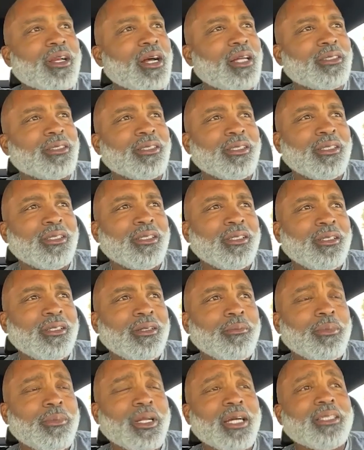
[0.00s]
a gun,
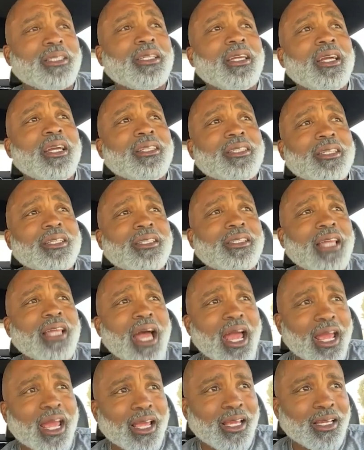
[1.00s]
but at the end of the
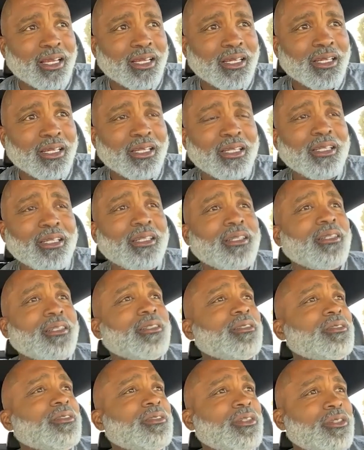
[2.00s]
day,
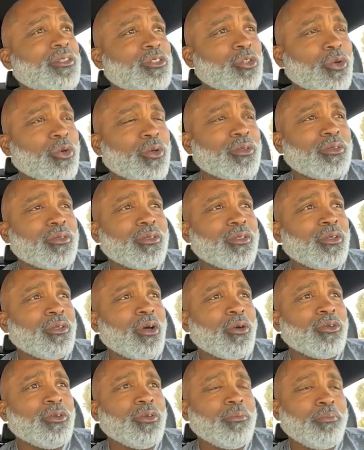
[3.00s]
you're you
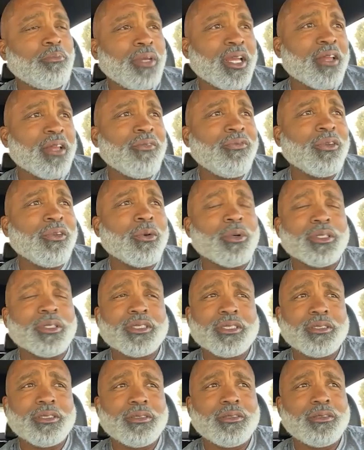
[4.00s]
know you're big
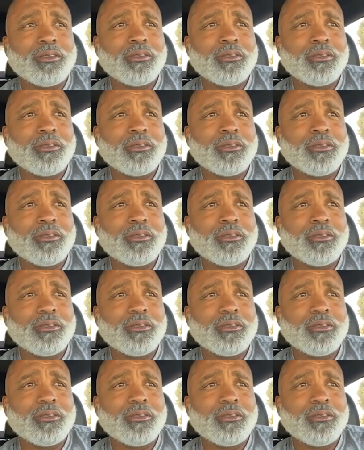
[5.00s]
influence.